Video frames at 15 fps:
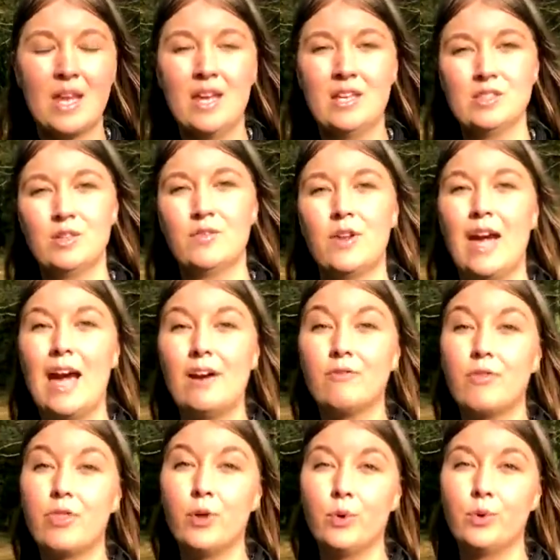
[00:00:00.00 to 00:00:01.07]
So if you
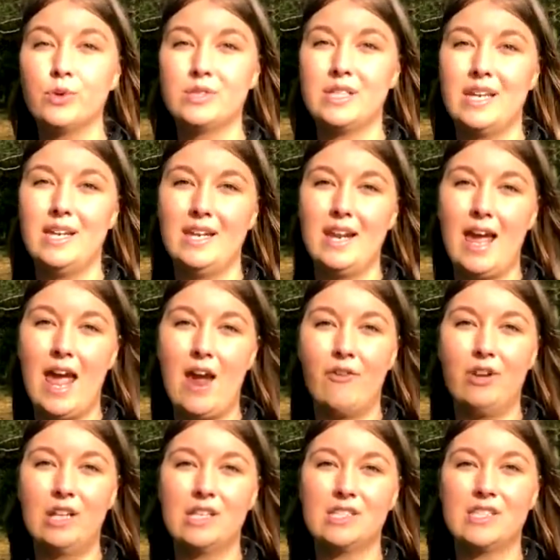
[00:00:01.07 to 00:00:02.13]
have those in
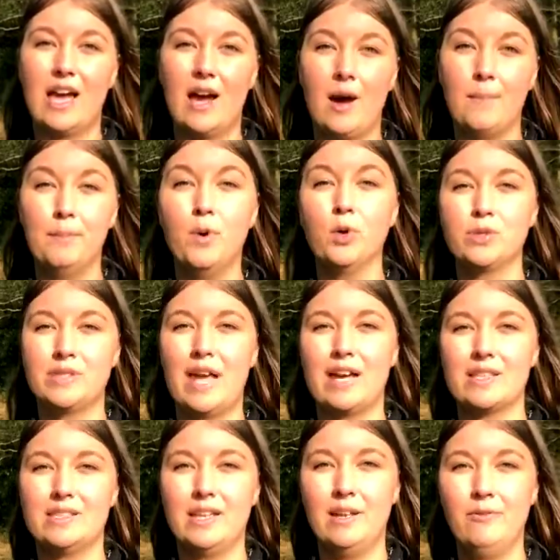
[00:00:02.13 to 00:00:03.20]
areas that are most
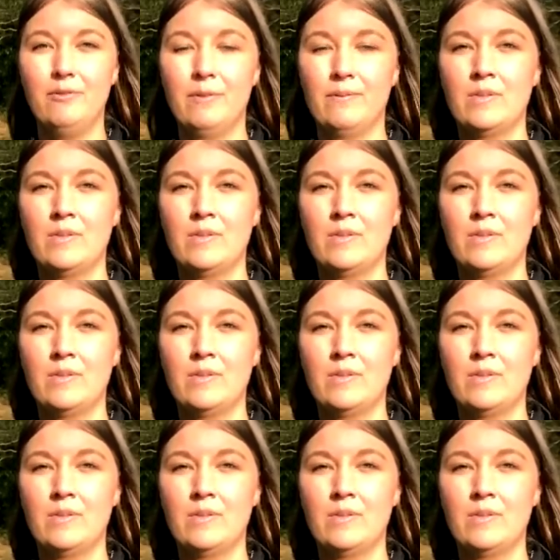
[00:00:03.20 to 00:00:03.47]
active,